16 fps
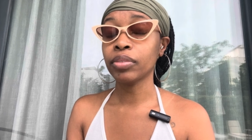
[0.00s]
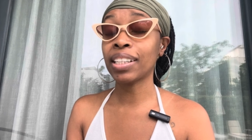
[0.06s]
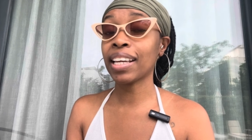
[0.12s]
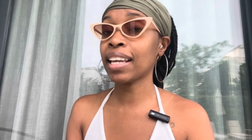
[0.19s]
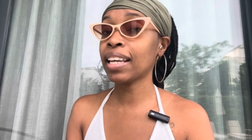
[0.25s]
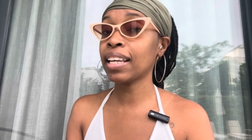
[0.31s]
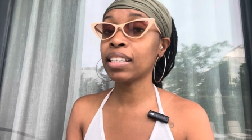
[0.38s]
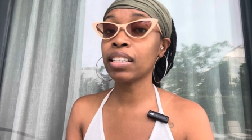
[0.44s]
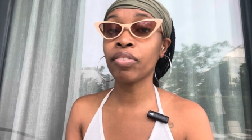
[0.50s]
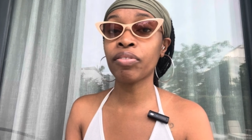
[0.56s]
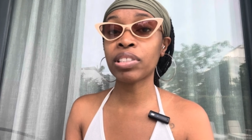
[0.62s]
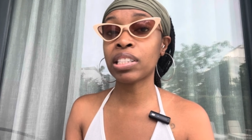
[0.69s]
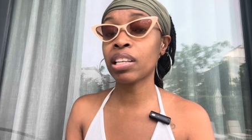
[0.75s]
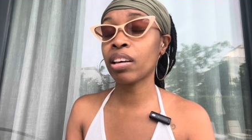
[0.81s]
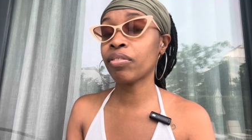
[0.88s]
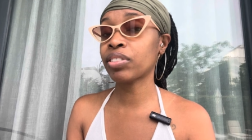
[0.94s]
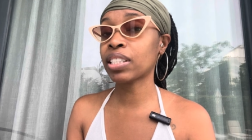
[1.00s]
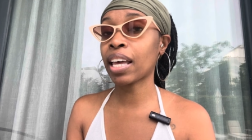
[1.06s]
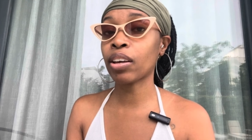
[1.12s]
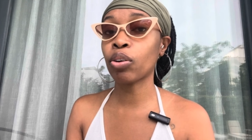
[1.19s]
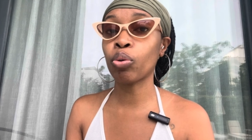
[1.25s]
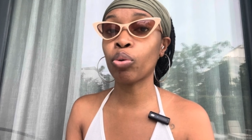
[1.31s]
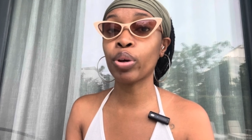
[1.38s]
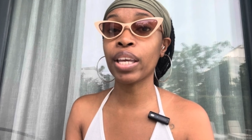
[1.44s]
The end of a tough
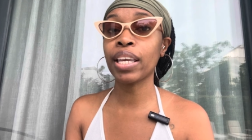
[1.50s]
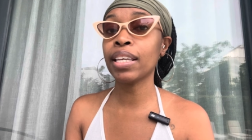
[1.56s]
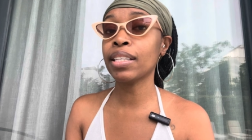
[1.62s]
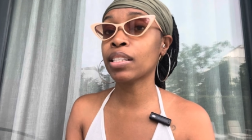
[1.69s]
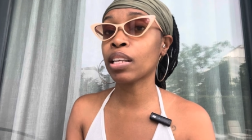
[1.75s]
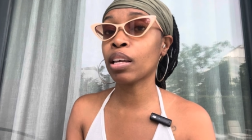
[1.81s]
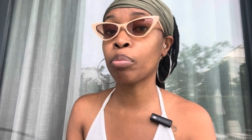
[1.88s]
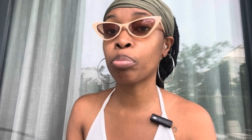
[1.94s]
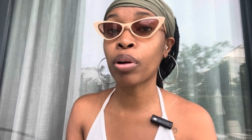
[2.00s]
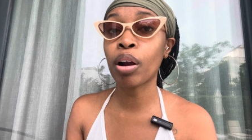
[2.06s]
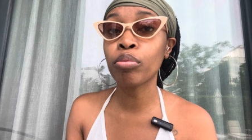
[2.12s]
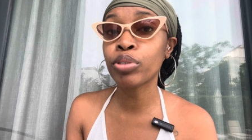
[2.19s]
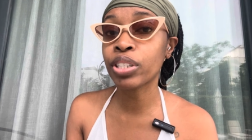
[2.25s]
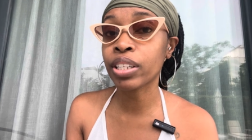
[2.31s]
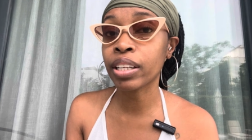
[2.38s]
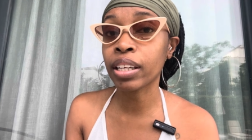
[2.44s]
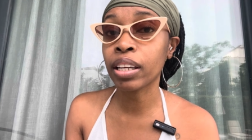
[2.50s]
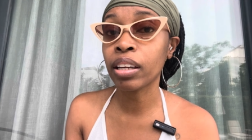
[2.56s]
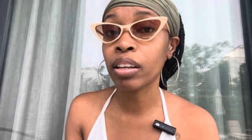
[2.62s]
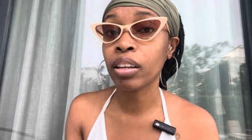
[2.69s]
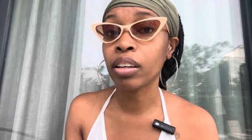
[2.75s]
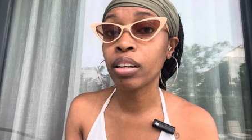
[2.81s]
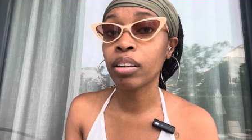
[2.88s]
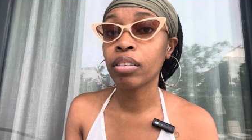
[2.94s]
cycle is approaching.
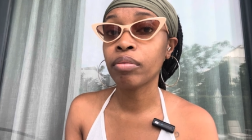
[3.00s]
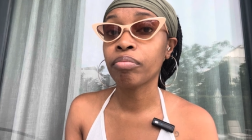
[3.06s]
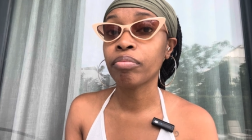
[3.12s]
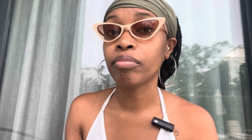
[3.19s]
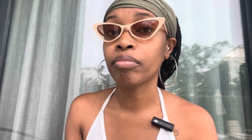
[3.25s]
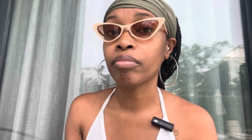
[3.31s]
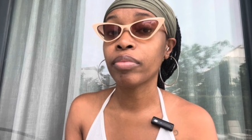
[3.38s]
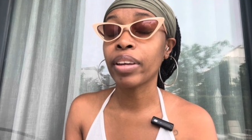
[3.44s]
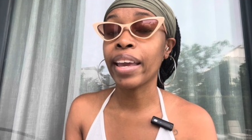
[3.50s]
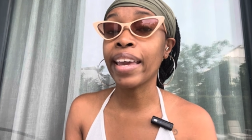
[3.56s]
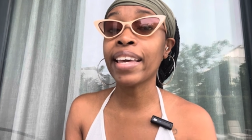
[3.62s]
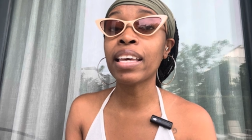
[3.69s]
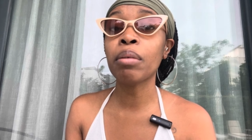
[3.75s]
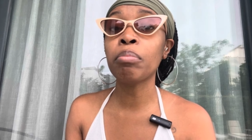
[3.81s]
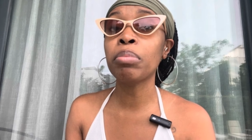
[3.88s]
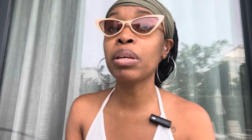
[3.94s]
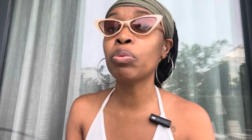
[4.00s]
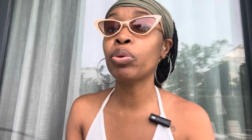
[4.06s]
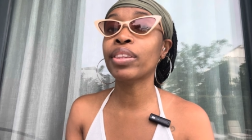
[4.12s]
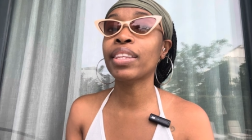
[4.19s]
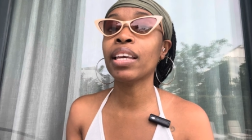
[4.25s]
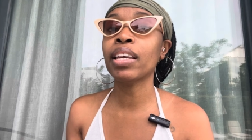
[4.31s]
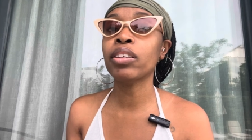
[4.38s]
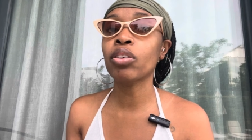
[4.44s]
It can be
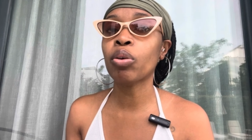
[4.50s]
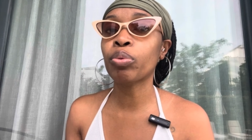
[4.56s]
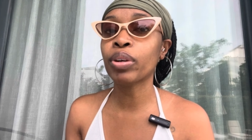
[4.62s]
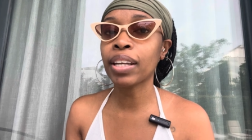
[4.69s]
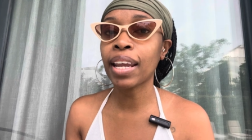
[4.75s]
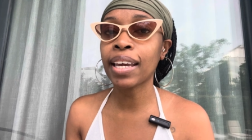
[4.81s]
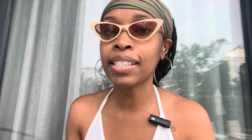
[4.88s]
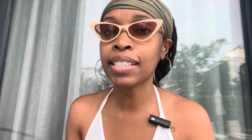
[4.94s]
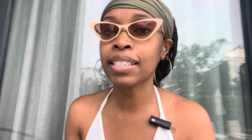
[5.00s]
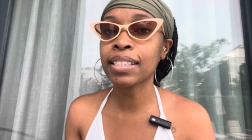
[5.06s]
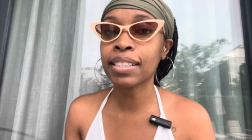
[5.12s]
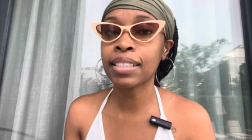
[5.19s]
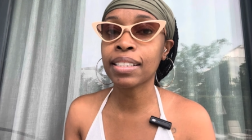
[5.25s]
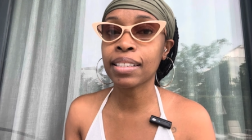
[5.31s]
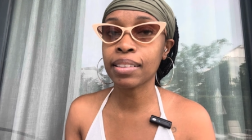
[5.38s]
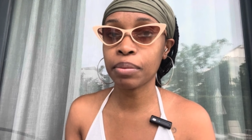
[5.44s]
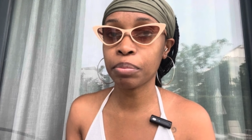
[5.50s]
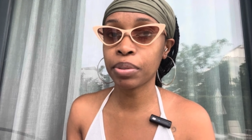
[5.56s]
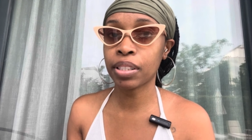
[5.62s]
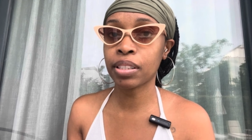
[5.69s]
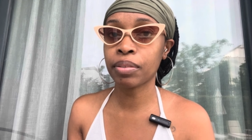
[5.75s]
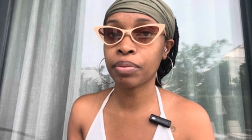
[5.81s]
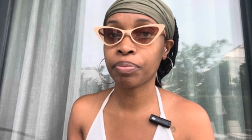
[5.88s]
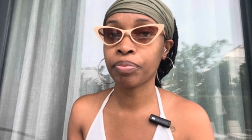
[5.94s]
within your
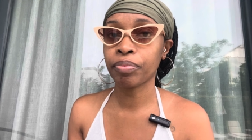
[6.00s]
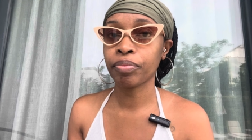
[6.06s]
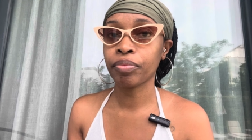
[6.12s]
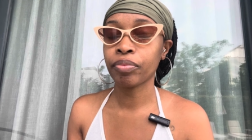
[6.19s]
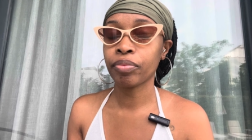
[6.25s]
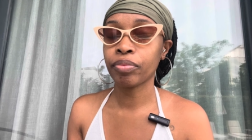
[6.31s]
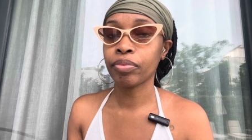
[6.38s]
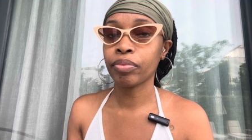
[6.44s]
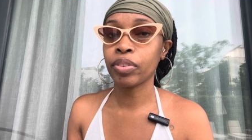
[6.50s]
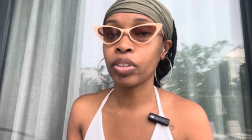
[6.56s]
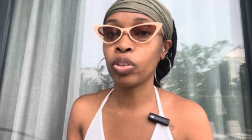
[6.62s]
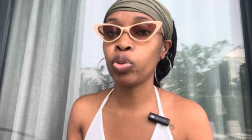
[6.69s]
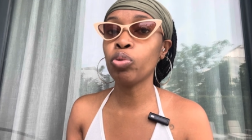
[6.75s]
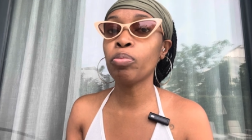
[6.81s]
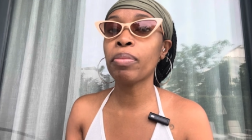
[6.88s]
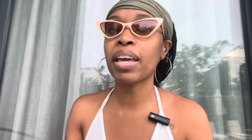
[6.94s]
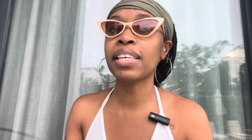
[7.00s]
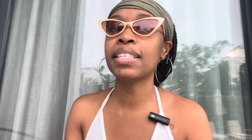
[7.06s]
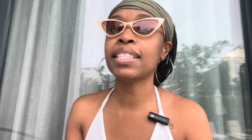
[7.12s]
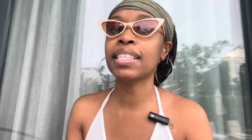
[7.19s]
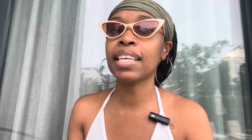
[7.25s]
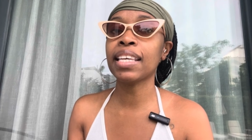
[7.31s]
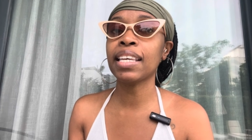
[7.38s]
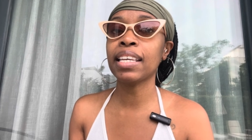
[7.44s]
relationships. You may
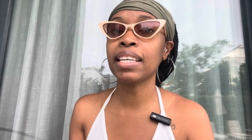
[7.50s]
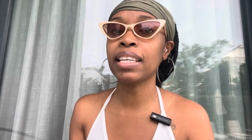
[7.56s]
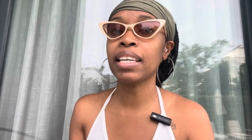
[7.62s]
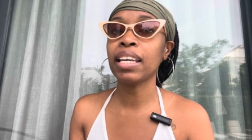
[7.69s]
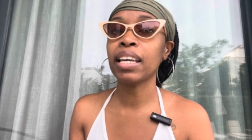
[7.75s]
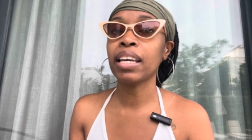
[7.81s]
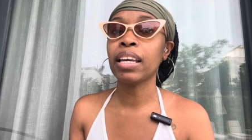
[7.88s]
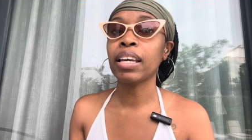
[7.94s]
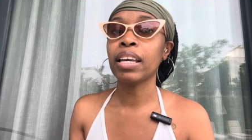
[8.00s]
see